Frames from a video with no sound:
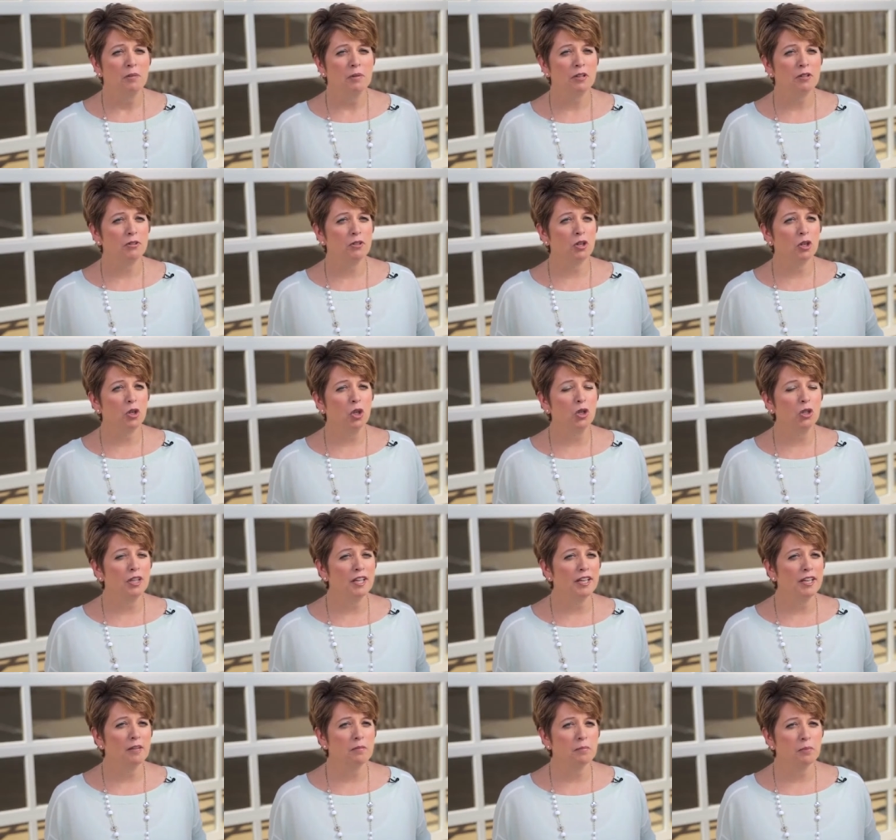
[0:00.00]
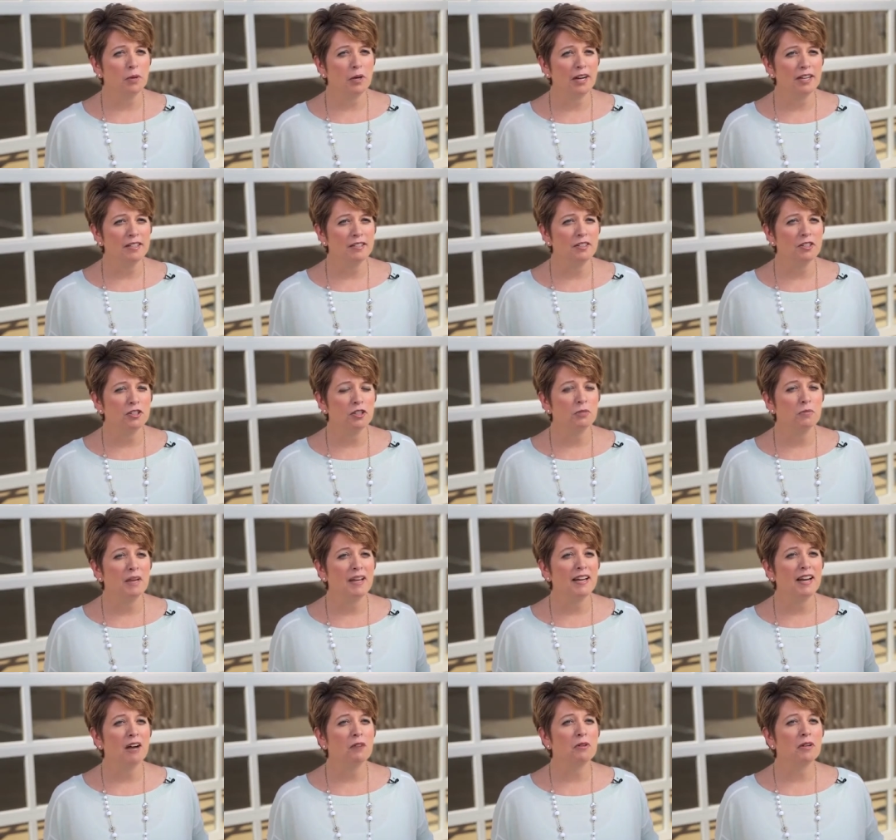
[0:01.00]
Because when you're looking at prices, you
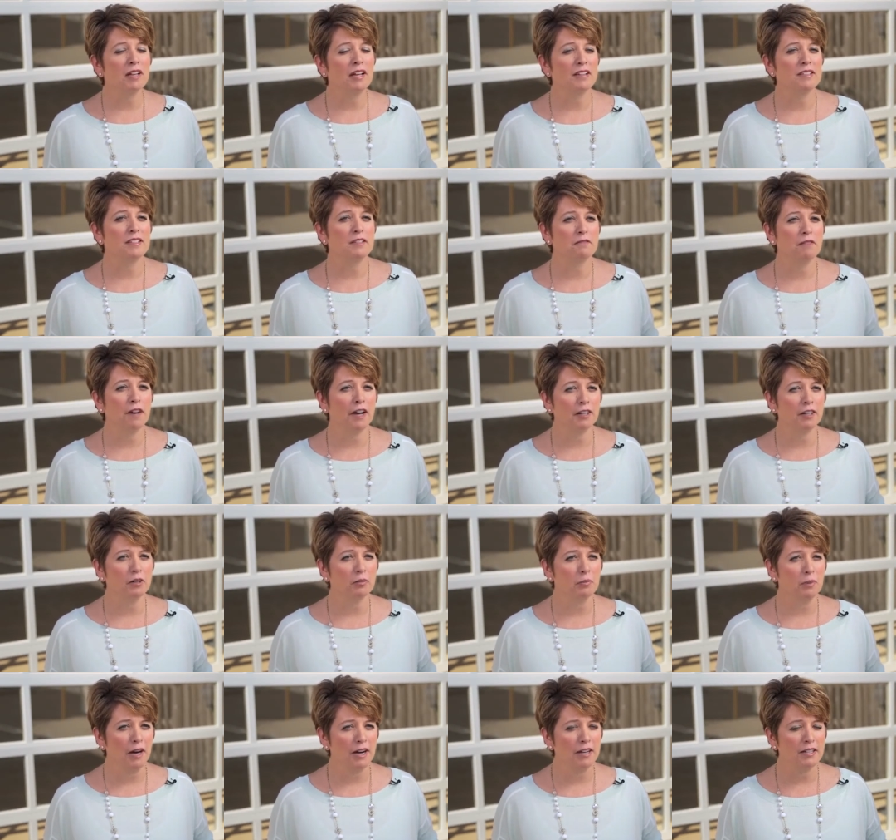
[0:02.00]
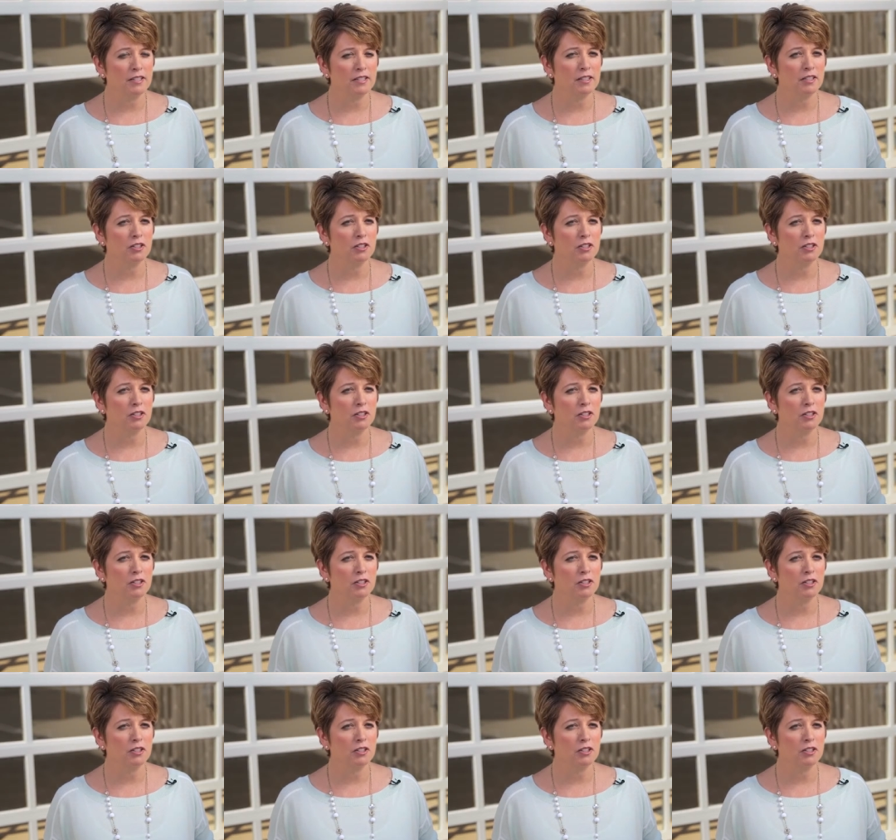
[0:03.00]
may not realize the final price